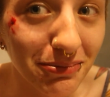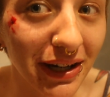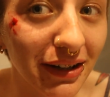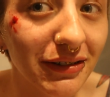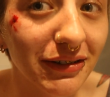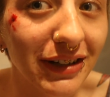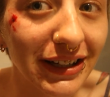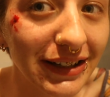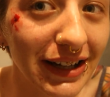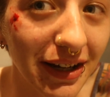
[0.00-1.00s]
Better go
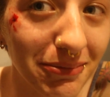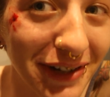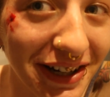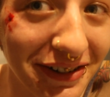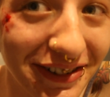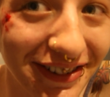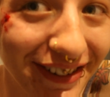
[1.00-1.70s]
clean it up now.